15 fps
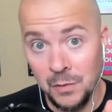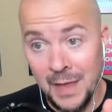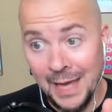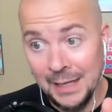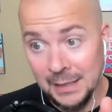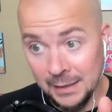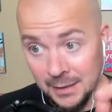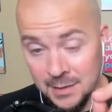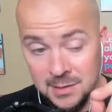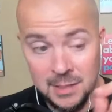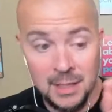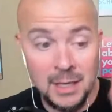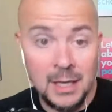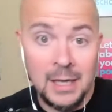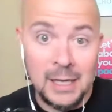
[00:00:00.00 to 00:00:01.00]
That is
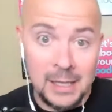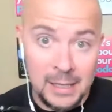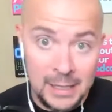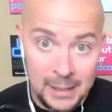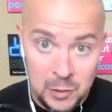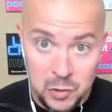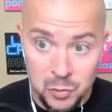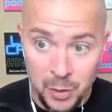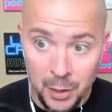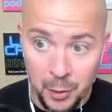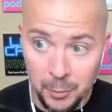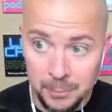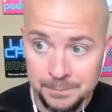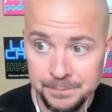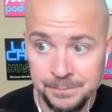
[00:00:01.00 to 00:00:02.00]

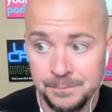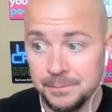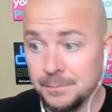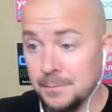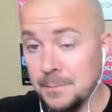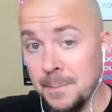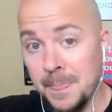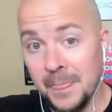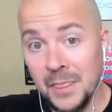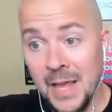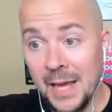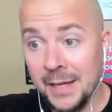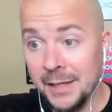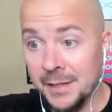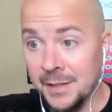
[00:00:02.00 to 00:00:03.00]
intro.
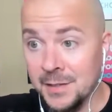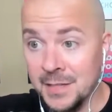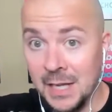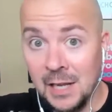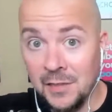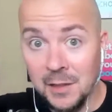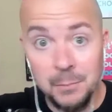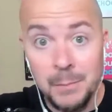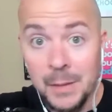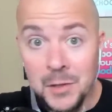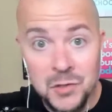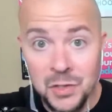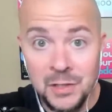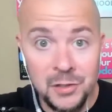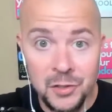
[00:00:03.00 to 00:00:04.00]
That is anything
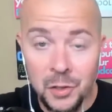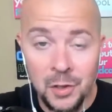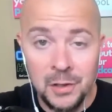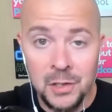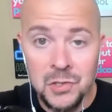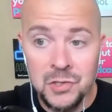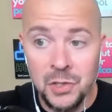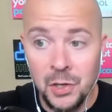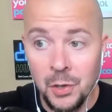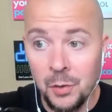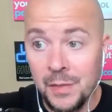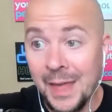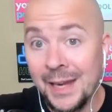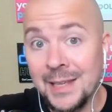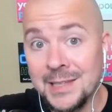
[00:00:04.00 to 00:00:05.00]
mentioned during the show.
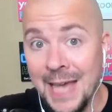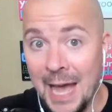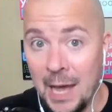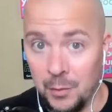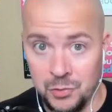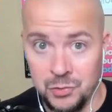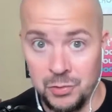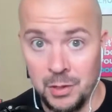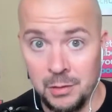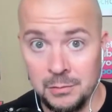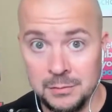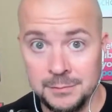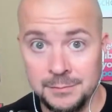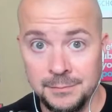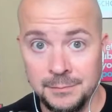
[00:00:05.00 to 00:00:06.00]
That is outro.
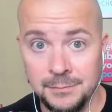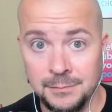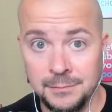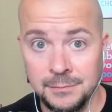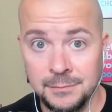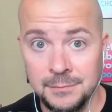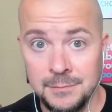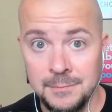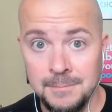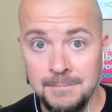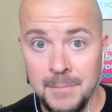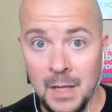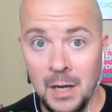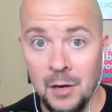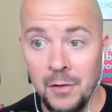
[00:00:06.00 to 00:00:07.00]

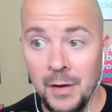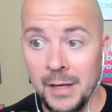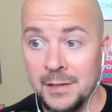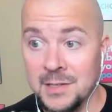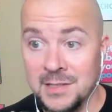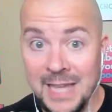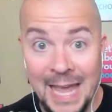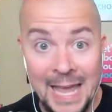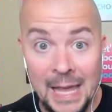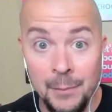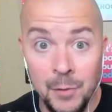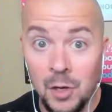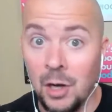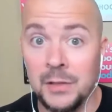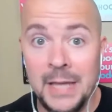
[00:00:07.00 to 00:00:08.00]
All right. Same
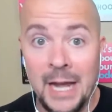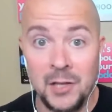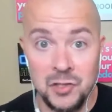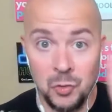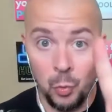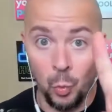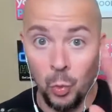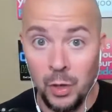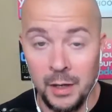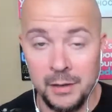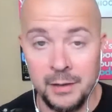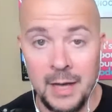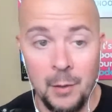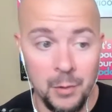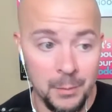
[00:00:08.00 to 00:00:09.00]
call to action. One.
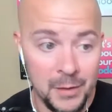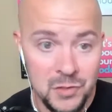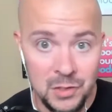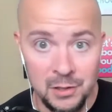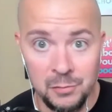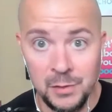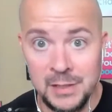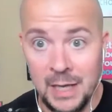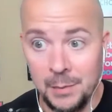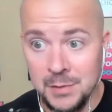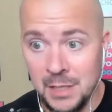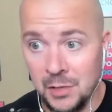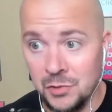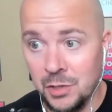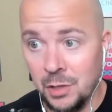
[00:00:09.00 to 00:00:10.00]
I want to mention it 3 times.
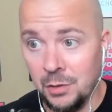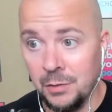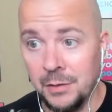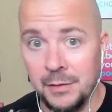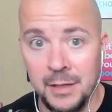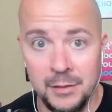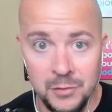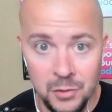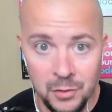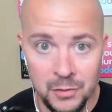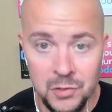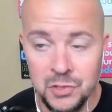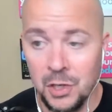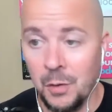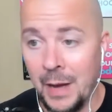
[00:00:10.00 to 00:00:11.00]
Intro, during the
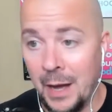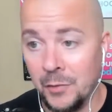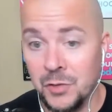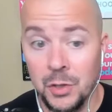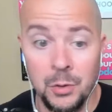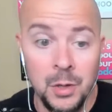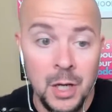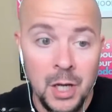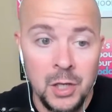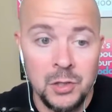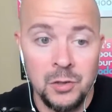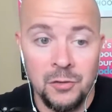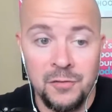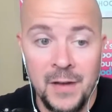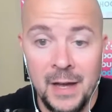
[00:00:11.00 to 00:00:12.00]
show, outro.
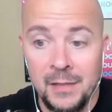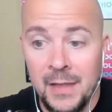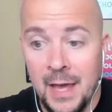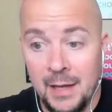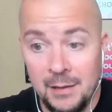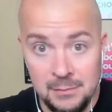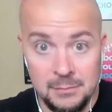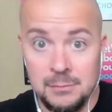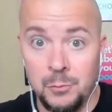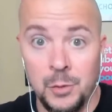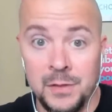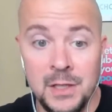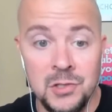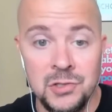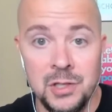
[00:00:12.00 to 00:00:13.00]
You'll find that
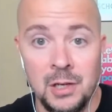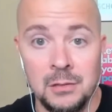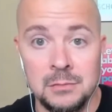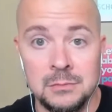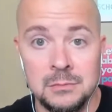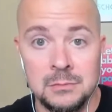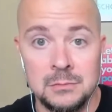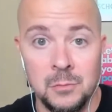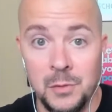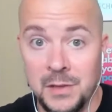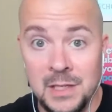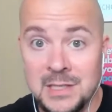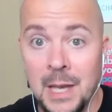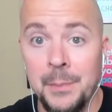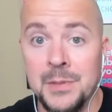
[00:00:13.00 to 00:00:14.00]
with this show, with
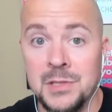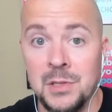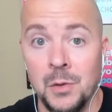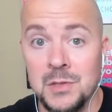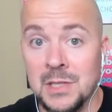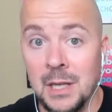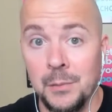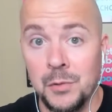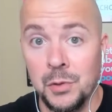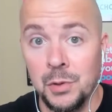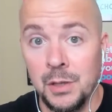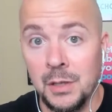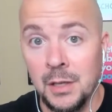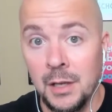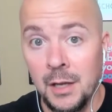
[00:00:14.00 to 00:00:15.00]
these episodes that I'm
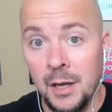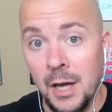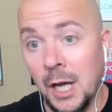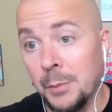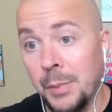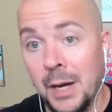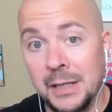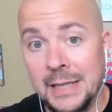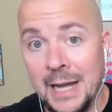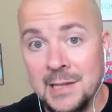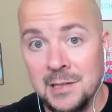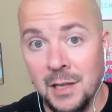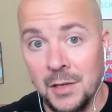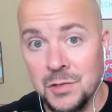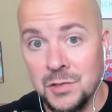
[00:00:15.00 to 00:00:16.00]
doing on
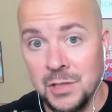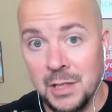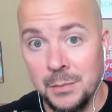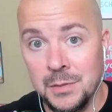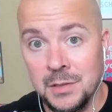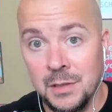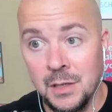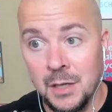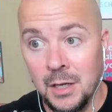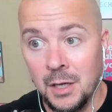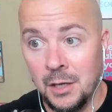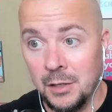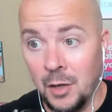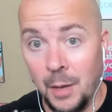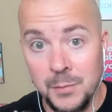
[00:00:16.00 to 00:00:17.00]
podcast launch tips.
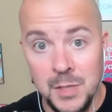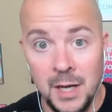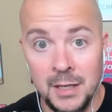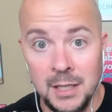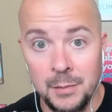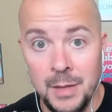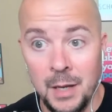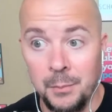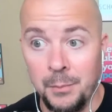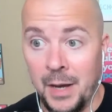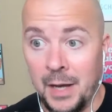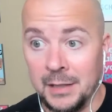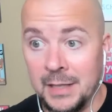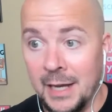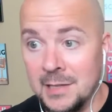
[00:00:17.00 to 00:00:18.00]
I'm talking about
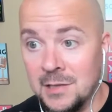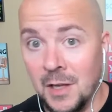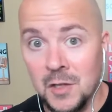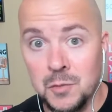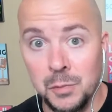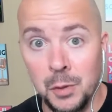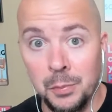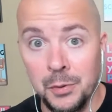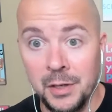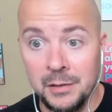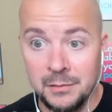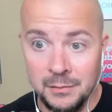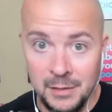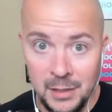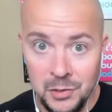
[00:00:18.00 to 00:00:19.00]
podcast launch
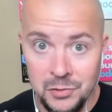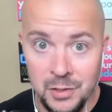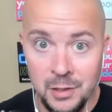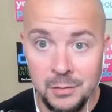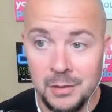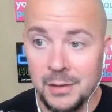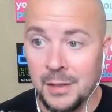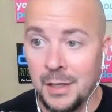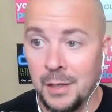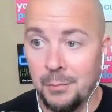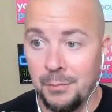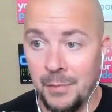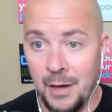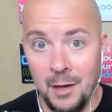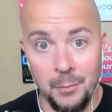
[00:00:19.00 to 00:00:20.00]
blueprint, intro.
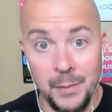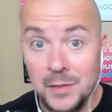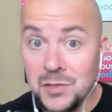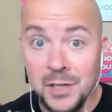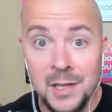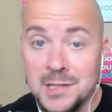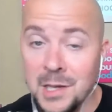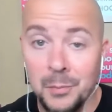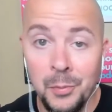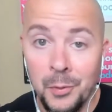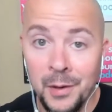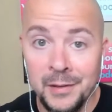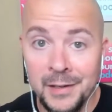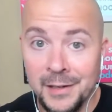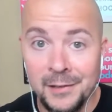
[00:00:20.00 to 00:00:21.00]
I'll mention it at some
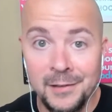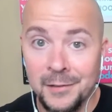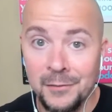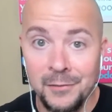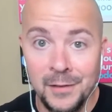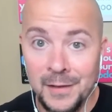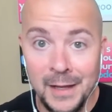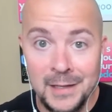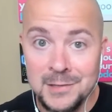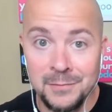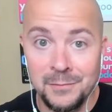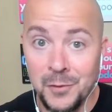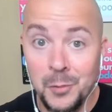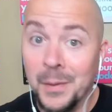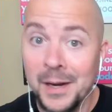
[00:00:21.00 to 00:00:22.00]
point here in the
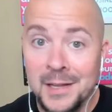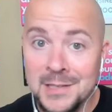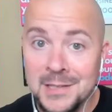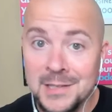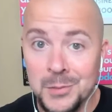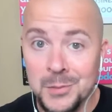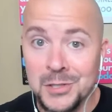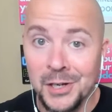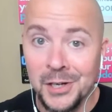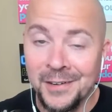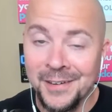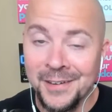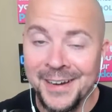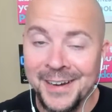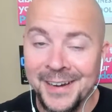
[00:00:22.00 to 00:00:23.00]
next few minutes, I'm
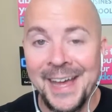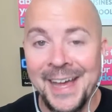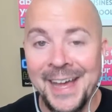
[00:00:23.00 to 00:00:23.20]
sure.